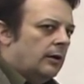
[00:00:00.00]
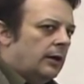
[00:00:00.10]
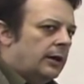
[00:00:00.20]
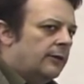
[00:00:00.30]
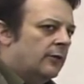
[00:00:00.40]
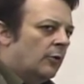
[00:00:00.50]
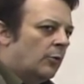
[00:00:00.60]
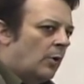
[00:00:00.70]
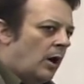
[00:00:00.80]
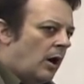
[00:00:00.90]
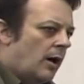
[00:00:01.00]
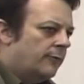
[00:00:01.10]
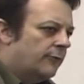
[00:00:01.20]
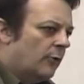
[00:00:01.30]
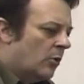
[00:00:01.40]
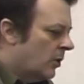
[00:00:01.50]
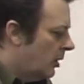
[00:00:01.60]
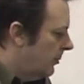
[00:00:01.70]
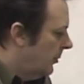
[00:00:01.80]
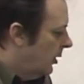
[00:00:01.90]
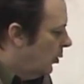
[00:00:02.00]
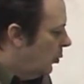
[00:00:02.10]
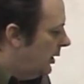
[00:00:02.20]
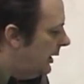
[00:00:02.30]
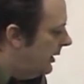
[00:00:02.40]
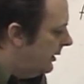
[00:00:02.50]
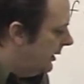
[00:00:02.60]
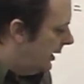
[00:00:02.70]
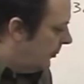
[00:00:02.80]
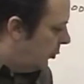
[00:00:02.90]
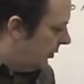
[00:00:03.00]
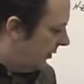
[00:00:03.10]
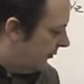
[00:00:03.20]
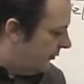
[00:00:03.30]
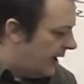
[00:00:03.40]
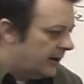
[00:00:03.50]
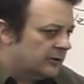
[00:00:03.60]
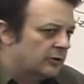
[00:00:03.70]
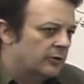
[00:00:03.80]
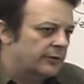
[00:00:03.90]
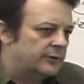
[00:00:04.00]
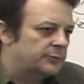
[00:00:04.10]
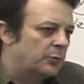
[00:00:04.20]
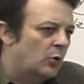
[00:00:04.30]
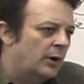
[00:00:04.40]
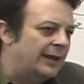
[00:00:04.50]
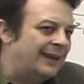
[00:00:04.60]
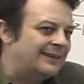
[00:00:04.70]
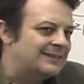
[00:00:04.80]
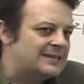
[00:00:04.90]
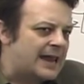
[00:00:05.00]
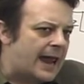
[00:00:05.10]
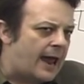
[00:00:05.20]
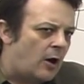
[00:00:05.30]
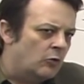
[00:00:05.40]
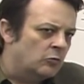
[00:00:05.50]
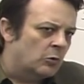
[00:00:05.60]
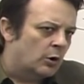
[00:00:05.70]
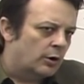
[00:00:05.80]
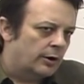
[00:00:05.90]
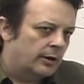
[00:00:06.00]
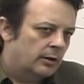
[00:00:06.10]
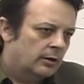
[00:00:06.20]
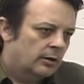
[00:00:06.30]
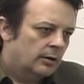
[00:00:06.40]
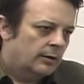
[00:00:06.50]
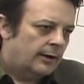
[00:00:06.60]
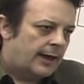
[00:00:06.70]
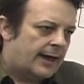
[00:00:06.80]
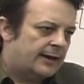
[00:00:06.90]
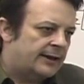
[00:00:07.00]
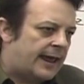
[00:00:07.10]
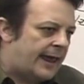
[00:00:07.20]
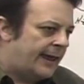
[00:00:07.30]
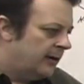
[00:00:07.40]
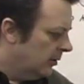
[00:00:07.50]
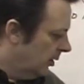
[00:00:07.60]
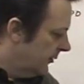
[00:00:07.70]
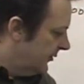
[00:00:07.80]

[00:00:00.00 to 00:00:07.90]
in the raw form, we end up with a vector that's pointing downward at an angle of